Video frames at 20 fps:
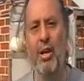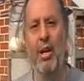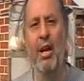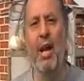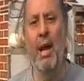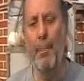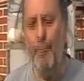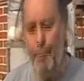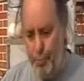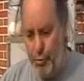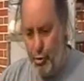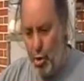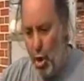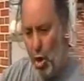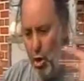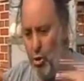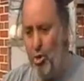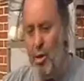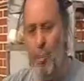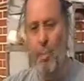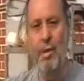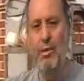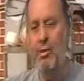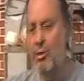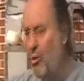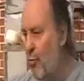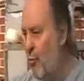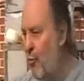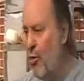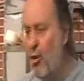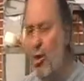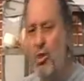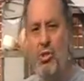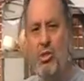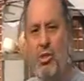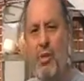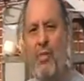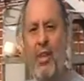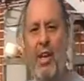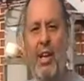and turned them into the
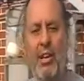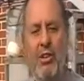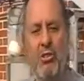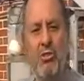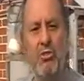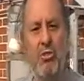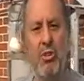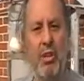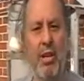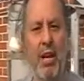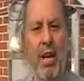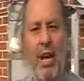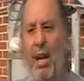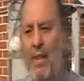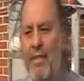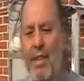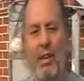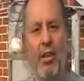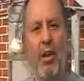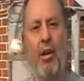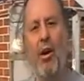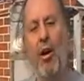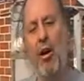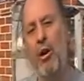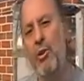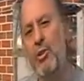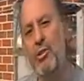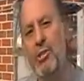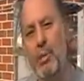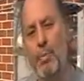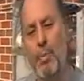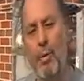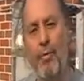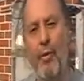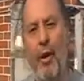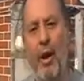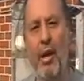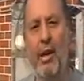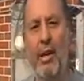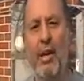version of the history that the conquerors had
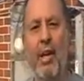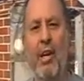provided.